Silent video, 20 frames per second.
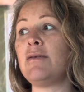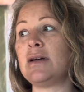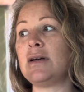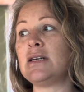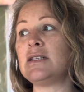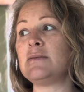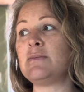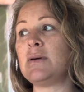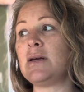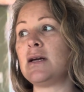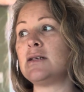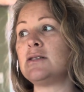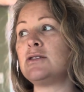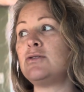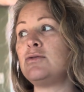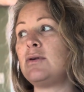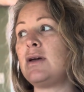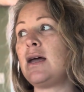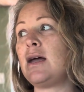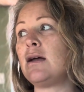is because
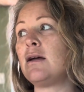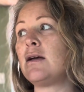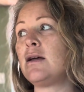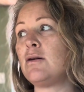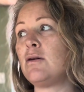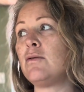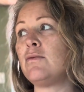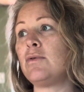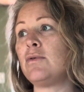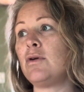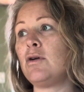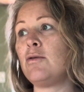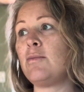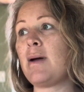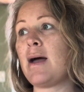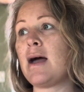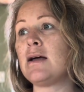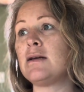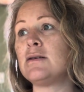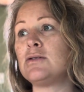you can't get over your
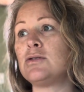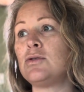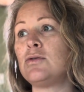past.